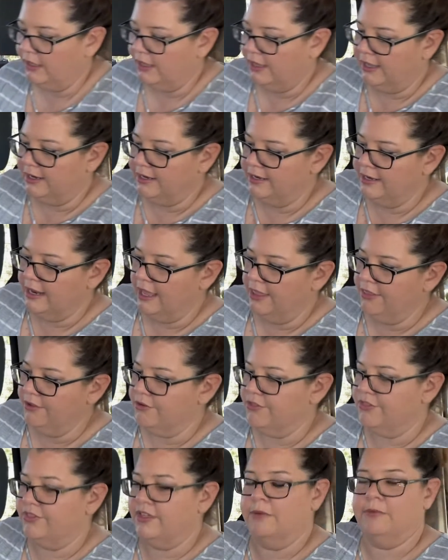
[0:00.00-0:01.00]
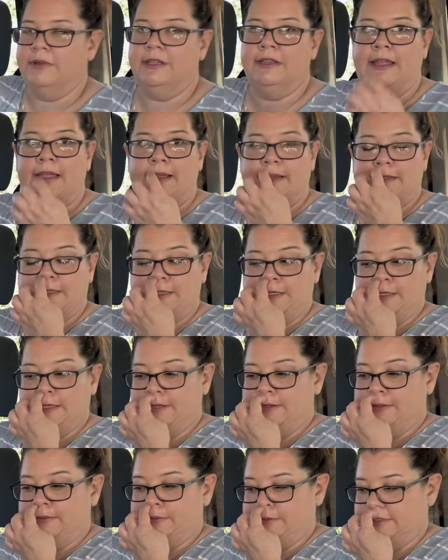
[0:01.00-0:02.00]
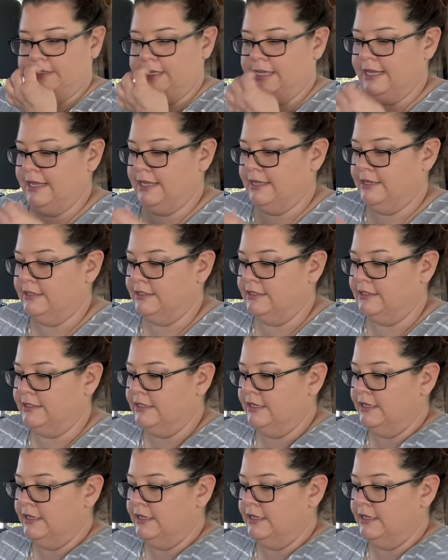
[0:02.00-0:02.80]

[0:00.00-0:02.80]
Another thing we like to use is